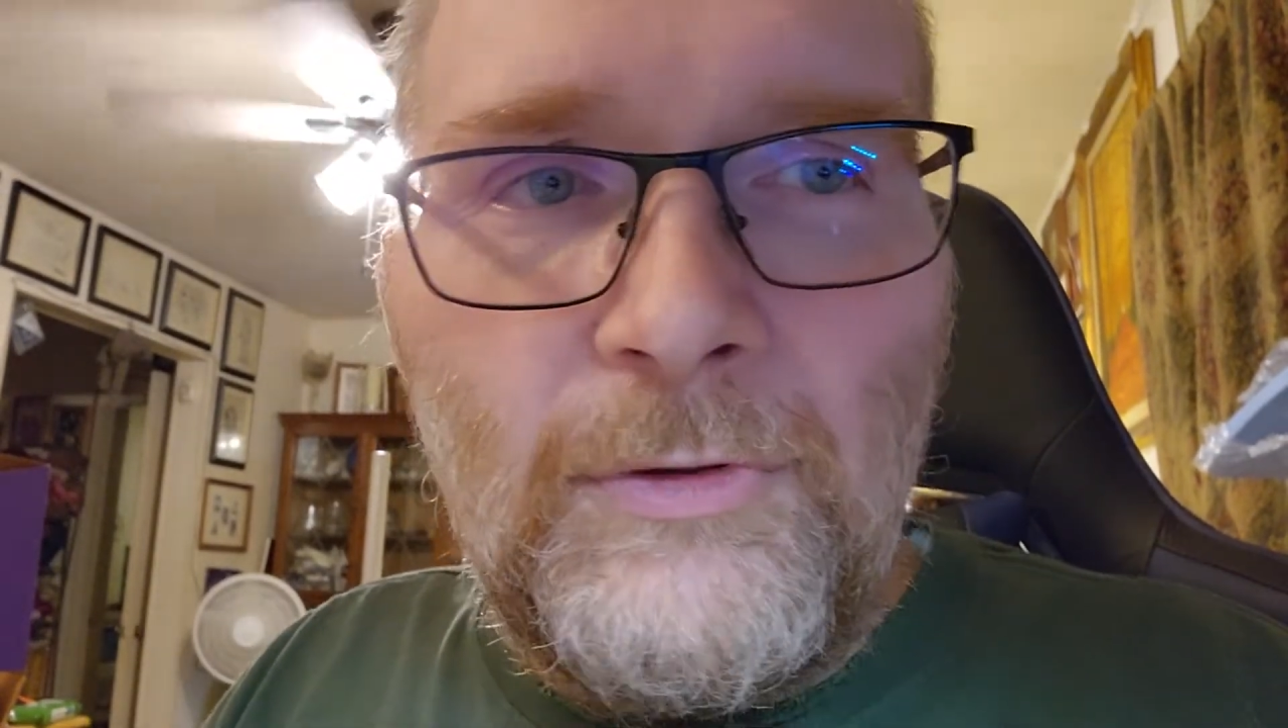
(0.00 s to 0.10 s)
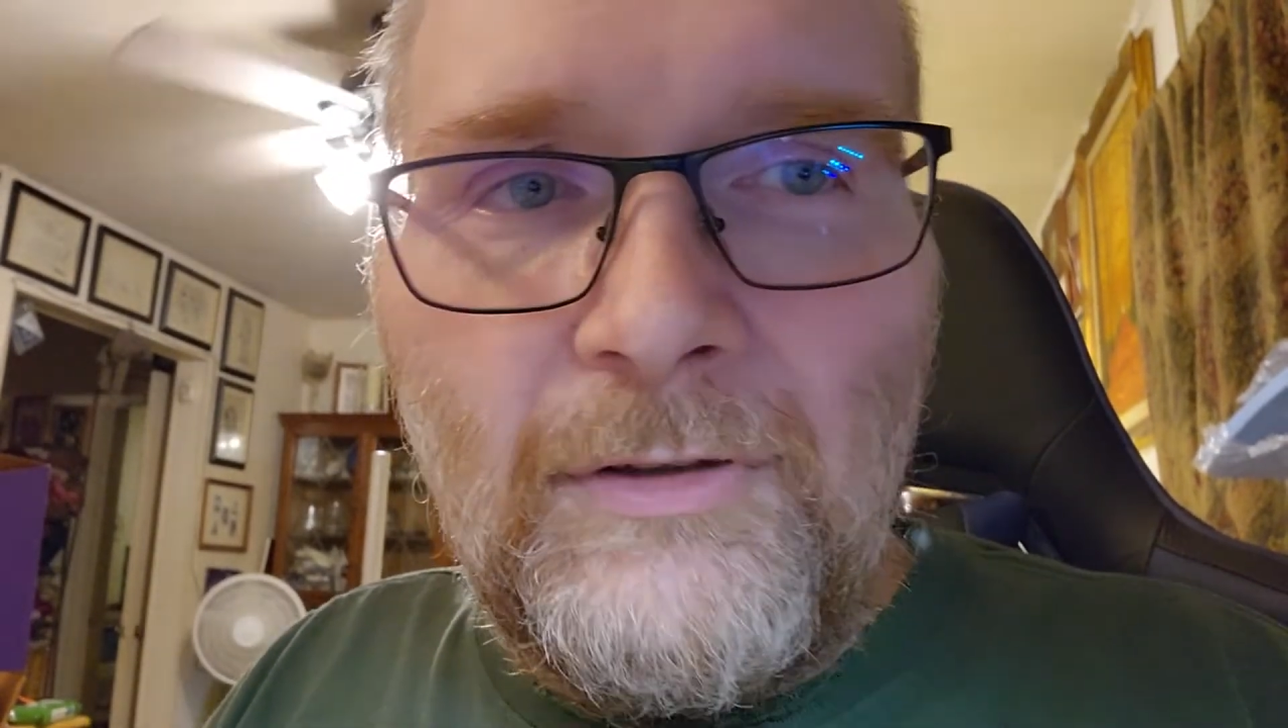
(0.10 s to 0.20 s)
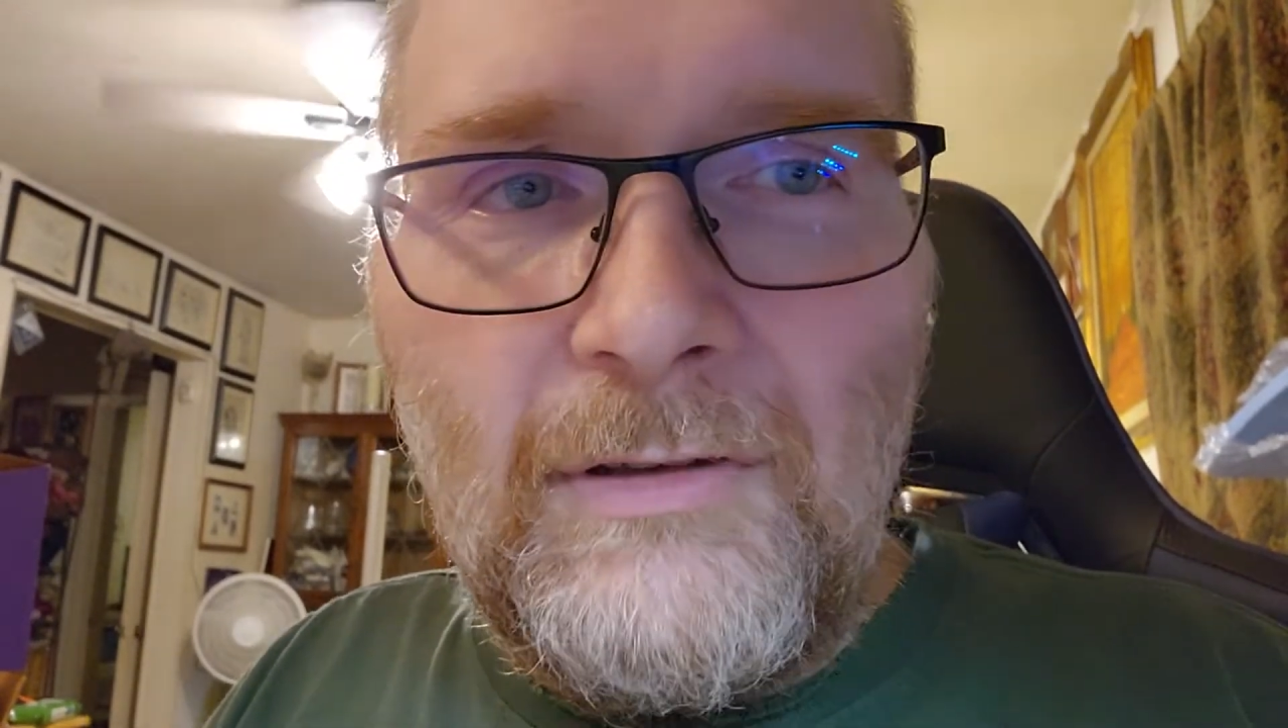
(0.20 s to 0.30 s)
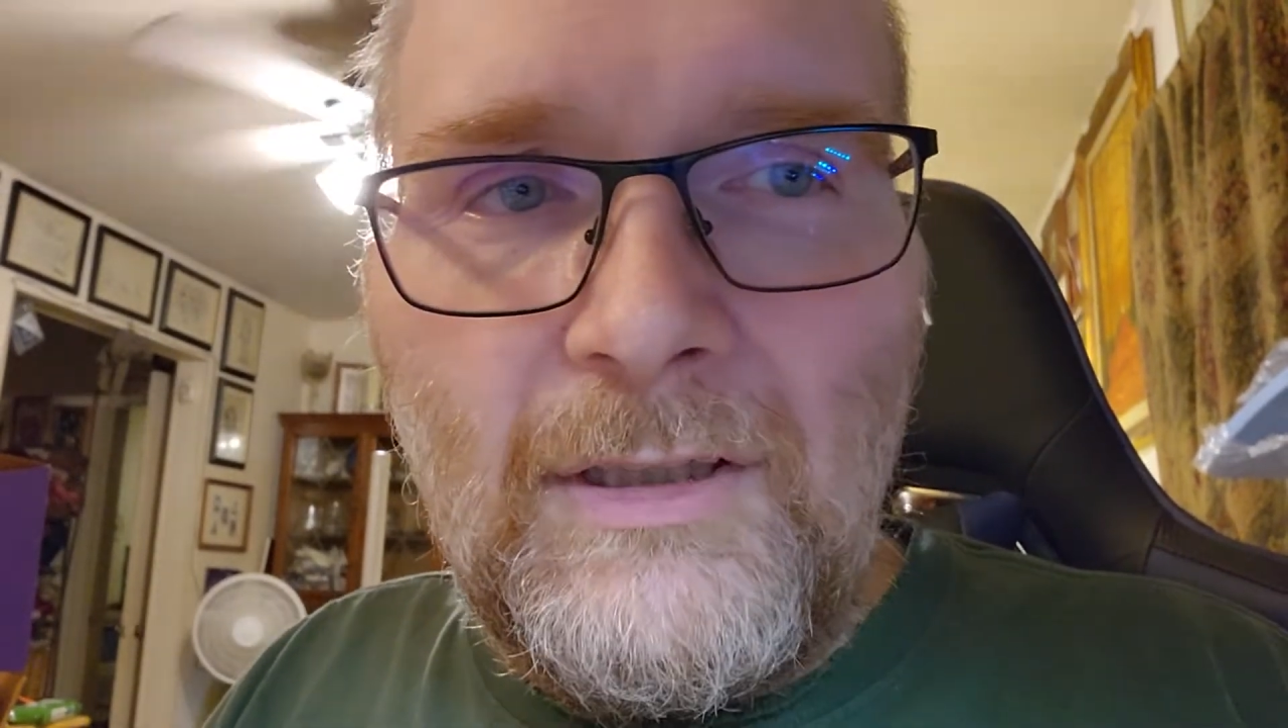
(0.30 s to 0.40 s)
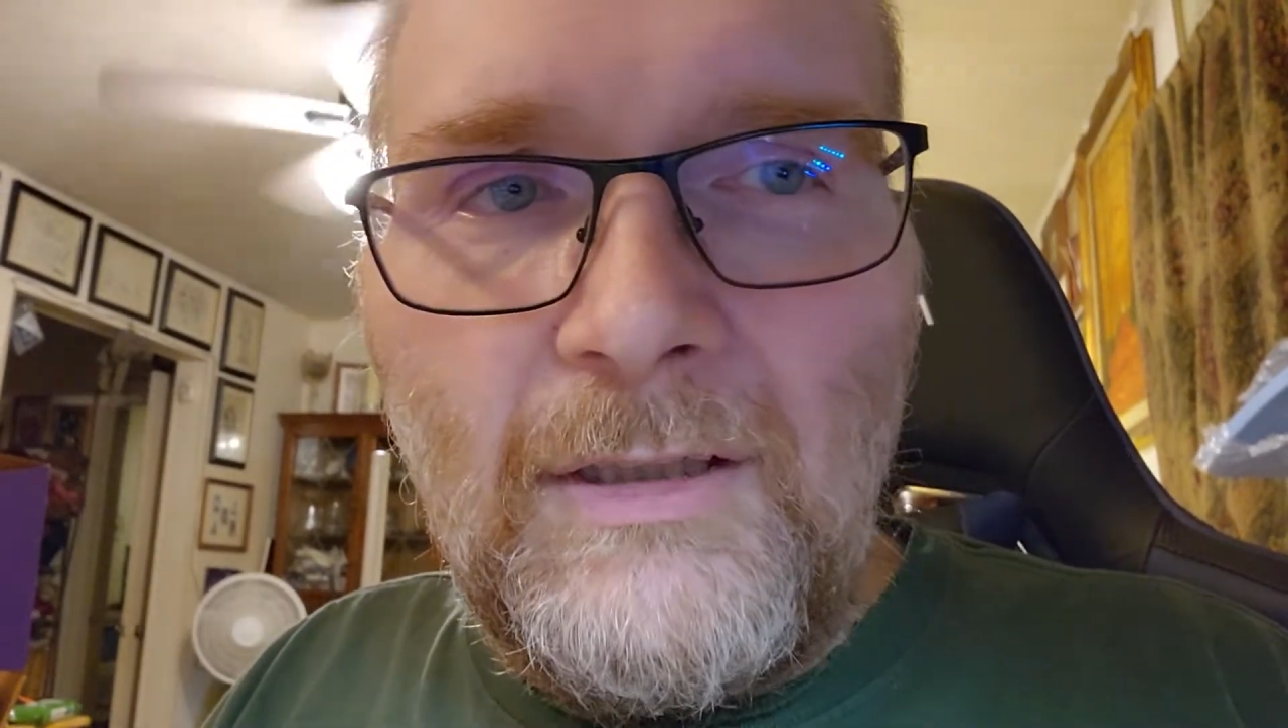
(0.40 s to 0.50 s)
and
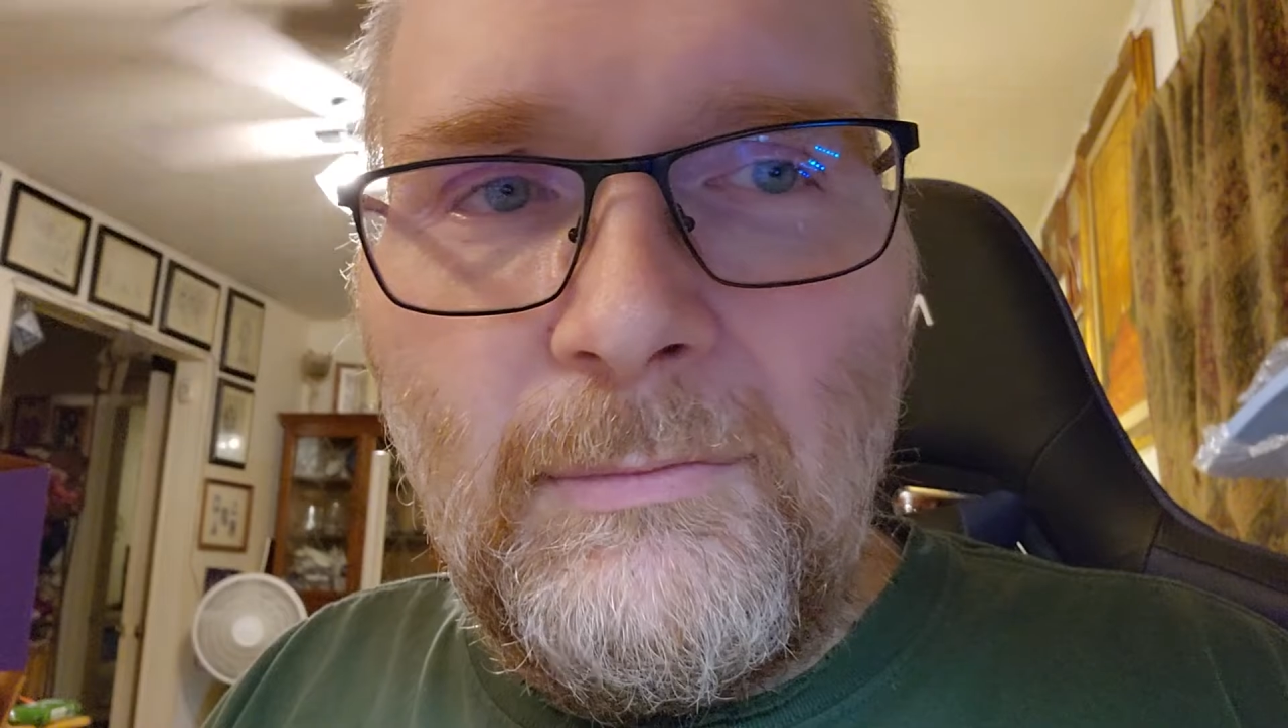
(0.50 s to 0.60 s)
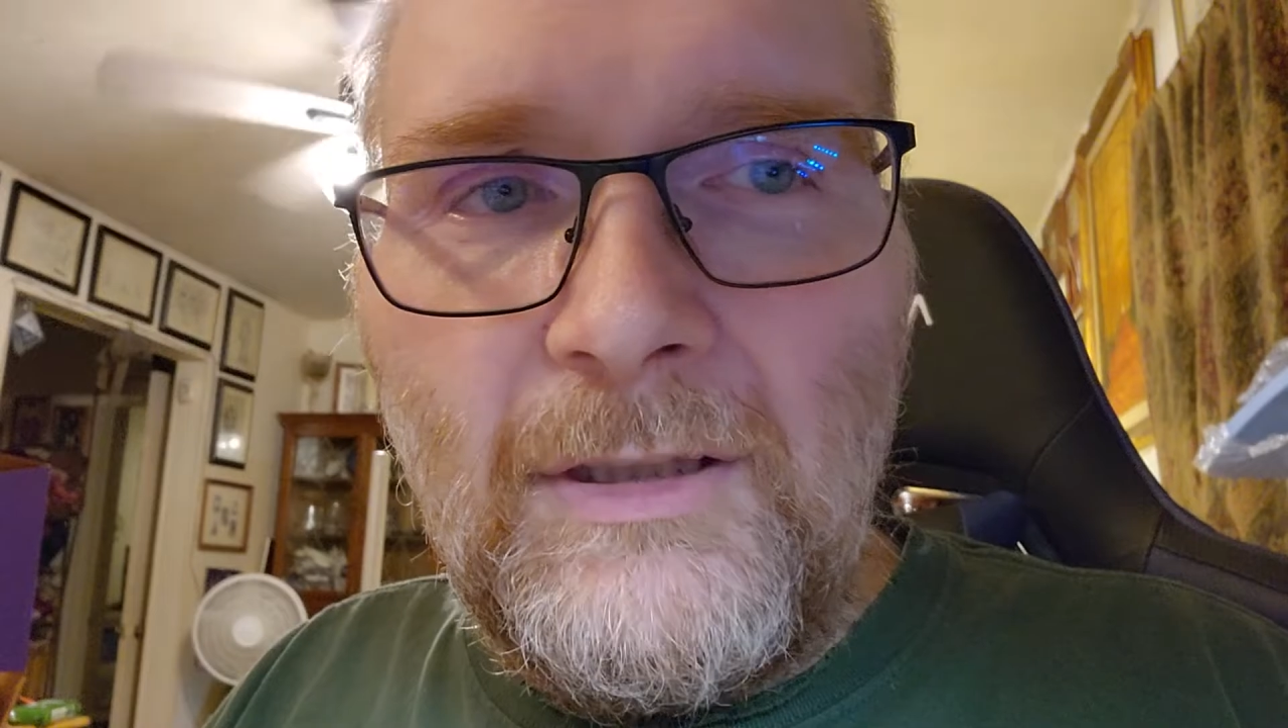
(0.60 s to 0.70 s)
everything,